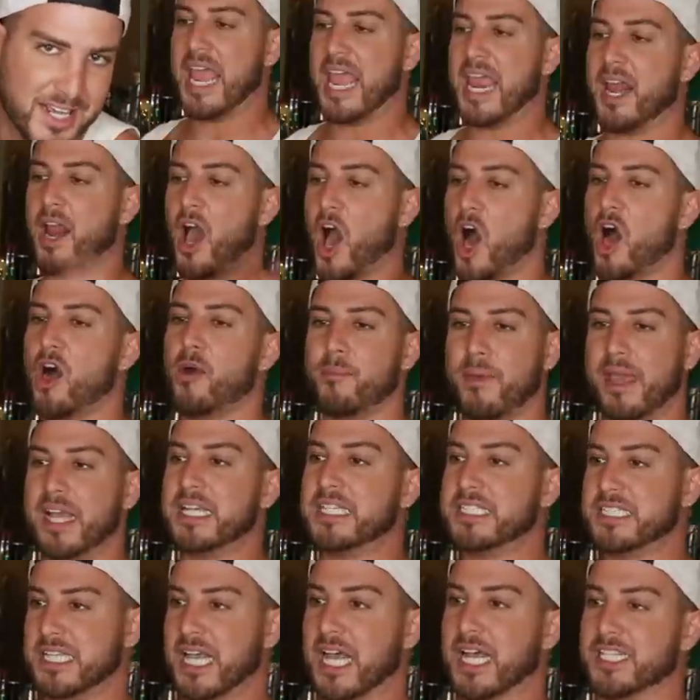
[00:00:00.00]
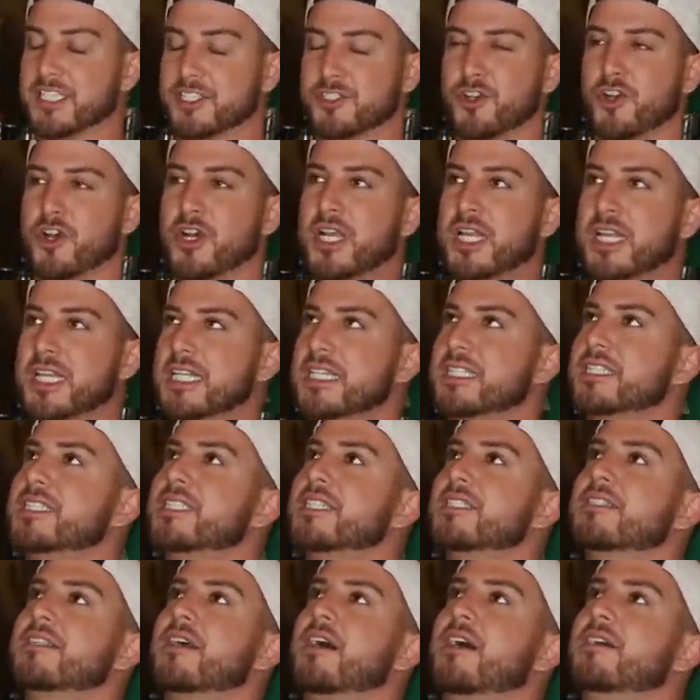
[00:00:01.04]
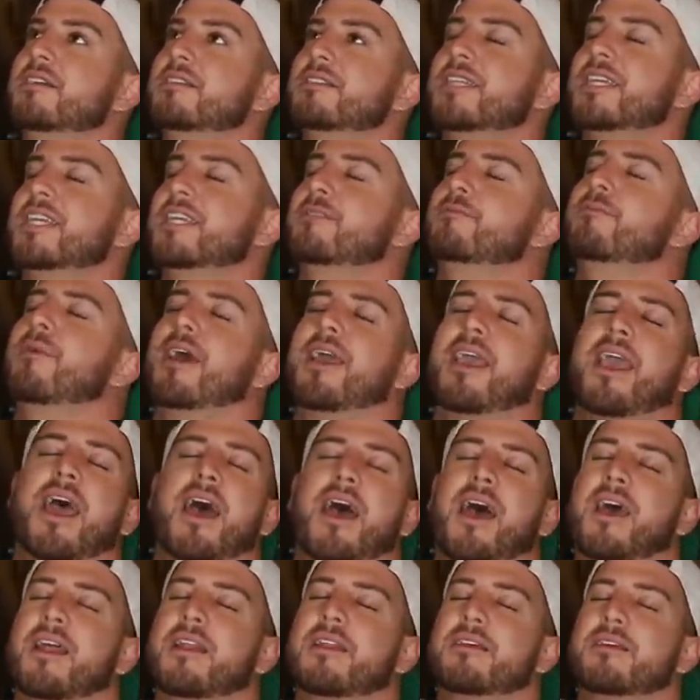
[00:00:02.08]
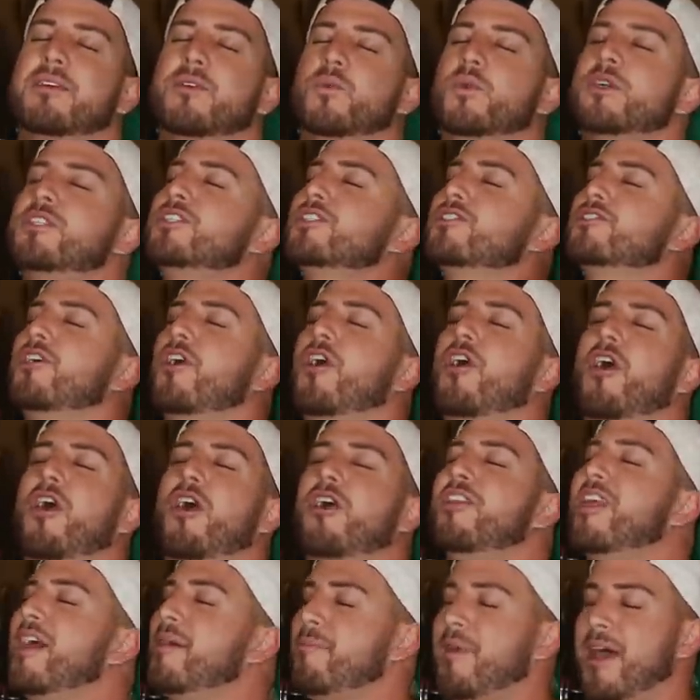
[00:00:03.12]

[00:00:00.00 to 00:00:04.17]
It all makes sense, or at least it does in my head, which is all that